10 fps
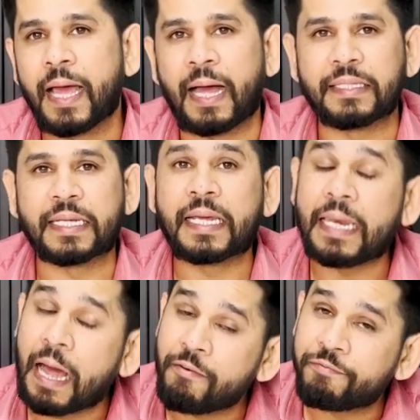and the
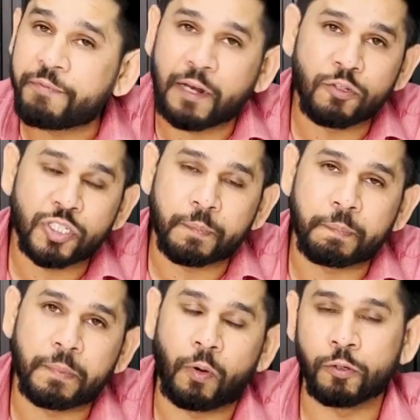Killam Fellowship
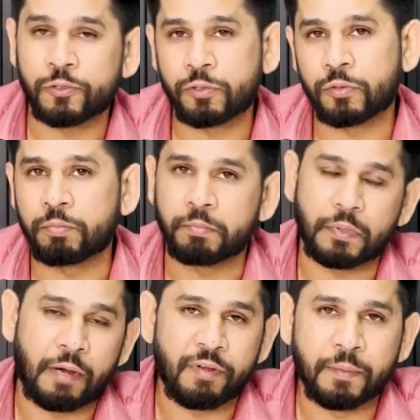also
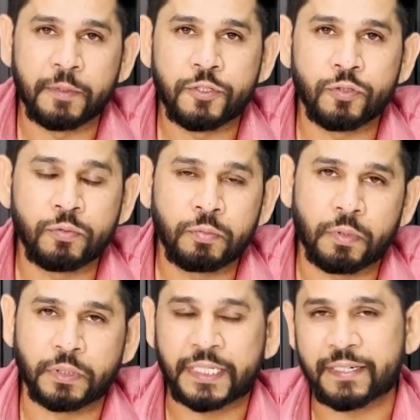available to
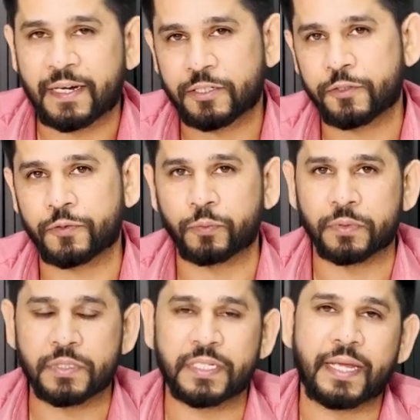the international
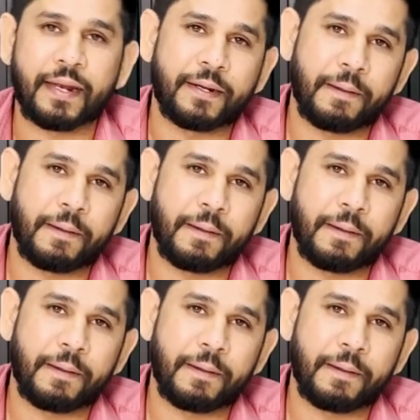students in Canada.